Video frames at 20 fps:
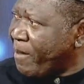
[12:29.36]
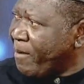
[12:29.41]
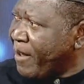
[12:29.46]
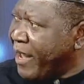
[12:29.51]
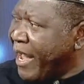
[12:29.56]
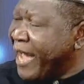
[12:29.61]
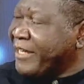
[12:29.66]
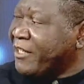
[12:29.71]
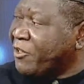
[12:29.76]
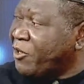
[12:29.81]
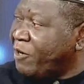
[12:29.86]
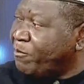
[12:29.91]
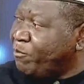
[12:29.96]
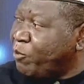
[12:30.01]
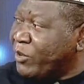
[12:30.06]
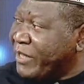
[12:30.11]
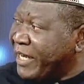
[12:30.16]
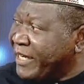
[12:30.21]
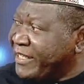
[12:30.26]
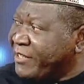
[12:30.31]
and did not
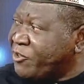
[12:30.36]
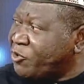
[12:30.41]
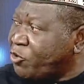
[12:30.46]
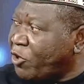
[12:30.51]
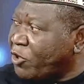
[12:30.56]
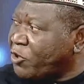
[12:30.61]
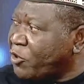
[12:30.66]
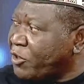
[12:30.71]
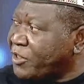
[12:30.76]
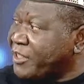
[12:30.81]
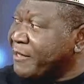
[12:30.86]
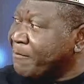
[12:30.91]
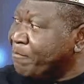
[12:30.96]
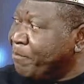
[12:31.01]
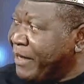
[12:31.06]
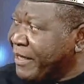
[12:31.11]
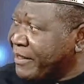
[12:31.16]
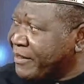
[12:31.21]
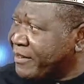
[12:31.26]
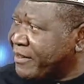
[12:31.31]
put any structures in
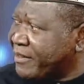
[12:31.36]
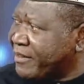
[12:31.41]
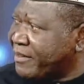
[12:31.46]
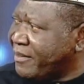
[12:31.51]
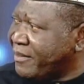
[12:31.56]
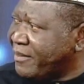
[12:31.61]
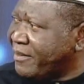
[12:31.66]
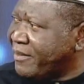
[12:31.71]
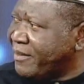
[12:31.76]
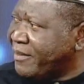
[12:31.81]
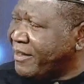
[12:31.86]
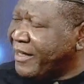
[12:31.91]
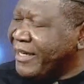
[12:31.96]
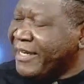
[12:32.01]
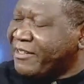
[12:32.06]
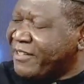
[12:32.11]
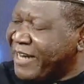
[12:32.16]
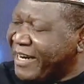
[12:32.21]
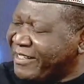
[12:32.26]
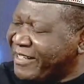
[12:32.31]
place. It
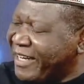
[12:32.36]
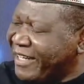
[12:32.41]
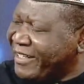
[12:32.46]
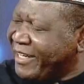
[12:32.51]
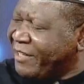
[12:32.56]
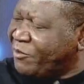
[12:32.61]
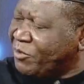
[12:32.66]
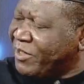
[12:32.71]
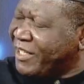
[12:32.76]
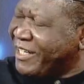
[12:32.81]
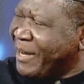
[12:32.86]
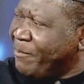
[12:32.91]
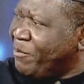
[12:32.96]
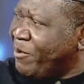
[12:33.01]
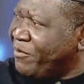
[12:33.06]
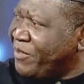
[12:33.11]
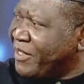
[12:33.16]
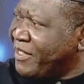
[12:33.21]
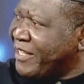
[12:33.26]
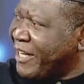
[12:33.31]
translated to the type of
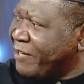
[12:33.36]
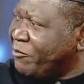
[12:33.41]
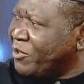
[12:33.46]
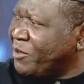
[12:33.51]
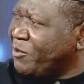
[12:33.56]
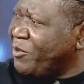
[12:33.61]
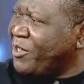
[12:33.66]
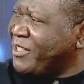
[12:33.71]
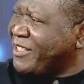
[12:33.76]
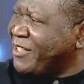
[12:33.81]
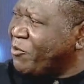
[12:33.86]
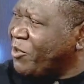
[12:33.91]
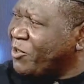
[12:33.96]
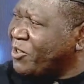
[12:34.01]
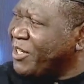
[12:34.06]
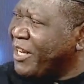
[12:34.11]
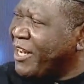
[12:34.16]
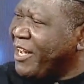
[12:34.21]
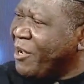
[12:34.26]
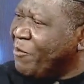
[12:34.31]
things that was, because it was
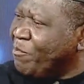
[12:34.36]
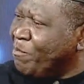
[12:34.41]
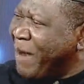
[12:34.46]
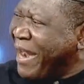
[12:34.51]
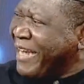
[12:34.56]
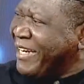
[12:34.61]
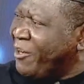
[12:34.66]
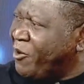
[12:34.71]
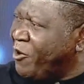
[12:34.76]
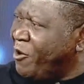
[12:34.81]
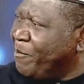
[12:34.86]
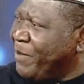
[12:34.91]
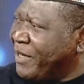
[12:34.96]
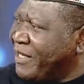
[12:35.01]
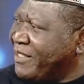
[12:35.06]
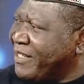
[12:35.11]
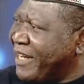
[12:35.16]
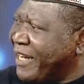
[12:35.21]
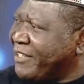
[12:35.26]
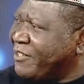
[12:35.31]
mining
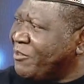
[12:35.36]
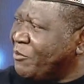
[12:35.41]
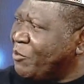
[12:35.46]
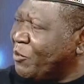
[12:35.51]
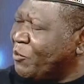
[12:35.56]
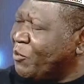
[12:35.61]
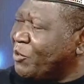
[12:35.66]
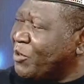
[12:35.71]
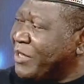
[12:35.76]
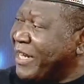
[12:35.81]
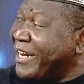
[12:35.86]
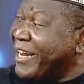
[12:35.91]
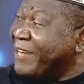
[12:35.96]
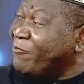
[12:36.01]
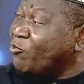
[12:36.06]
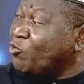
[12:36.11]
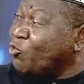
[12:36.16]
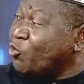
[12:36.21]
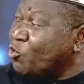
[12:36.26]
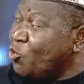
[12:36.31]
companies that started
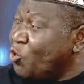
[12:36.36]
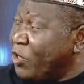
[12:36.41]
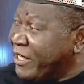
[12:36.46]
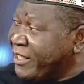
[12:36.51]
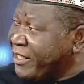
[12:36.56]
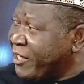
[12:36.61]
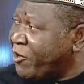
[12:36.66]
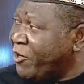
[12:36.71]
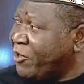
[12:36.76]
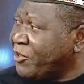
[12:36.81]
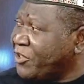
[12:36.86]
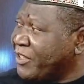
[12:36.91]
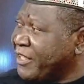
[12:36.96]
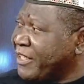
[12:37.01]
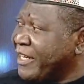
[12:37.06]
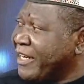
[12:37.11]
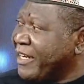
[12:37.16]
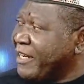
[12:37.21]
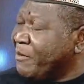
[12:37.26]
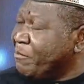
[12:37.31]
ruling the country,
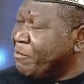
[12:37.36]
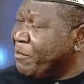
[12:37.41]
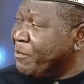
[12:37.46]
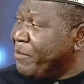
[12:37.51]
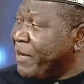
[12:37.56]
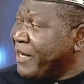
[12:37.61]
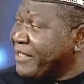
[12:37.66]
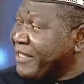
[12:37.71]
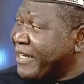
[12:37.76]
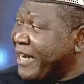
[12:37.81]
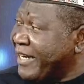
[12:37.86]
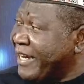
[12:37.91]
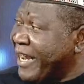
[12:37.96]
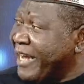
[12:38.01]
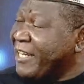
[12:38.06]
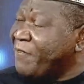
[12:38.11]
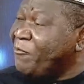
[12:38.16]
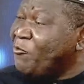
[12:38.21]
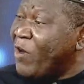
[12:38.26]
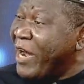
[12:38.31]
basically. And
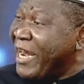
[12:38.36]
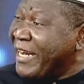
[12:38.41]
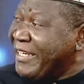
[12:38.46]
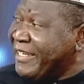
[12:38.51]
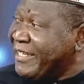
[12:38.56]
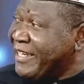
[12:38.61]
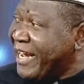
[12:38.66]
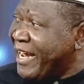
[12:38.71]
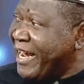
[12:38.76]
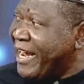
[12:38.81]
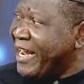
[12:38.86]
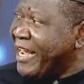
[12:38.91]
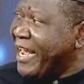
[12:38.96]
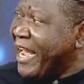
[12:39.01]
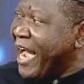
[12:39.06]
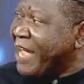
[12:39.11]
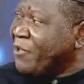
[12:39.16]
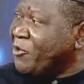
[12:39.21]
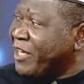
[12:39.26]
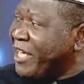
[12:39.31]
if you are a leader
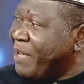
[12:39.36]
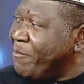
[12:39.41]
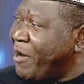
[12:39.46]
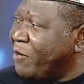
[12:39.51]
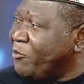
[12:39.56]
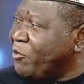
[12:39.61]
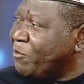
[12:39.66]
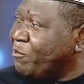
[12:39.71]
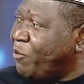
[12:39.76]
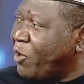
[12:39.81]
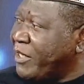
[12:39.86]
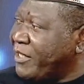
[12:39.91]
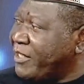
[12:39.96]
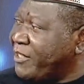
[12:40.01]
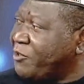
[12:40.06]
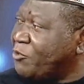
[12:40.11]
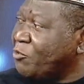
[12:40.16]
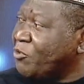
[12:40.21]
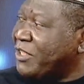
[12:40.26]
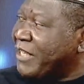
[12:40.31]
and you came out with politics
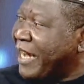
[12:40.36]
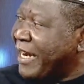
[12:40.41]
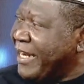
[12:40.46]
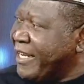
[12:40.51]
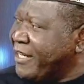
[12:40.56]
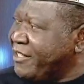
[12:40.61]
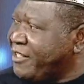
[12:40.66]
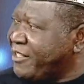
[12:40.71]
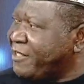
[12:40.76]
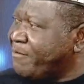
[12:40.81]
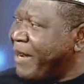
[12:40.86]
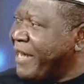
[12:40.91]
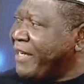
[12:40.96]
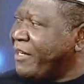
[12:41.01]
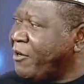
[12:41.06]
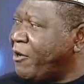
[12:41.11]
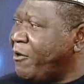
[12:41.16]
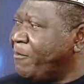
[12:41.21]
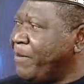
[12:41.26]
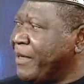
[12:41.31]
to challenge these mining
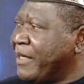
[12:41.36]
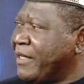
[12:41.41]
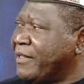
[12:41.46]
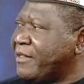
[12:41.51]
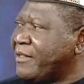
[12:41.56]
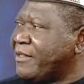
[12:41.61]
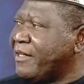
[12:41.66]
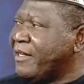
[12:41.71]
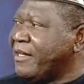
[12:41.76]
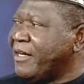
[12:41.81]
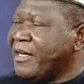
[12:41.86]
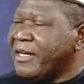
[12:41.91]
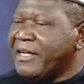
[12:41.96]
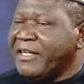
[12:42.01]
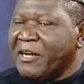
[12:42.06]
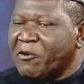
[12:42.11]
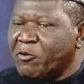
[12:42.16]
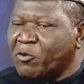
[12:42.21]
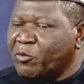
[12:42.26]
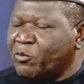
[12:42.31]
companies, they
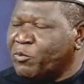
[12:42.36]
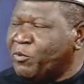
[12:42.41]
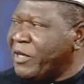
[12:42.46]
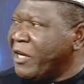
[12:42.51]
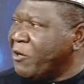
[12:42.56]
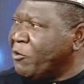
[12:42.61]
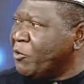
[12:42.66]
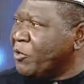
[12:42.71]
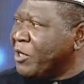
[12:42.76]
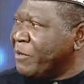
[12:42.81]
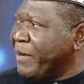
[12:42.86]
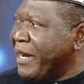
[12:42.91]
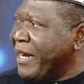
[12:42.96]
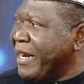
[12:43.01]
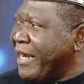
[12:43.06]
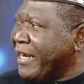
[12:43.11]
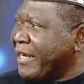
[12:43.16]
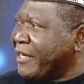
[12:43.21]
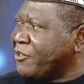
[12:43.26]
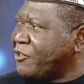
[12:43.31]
will rebel
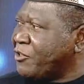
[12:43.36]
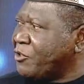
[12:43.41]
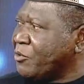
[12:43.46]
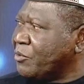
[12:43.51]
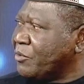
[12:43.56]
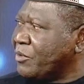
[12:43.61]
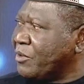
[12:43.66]
against you,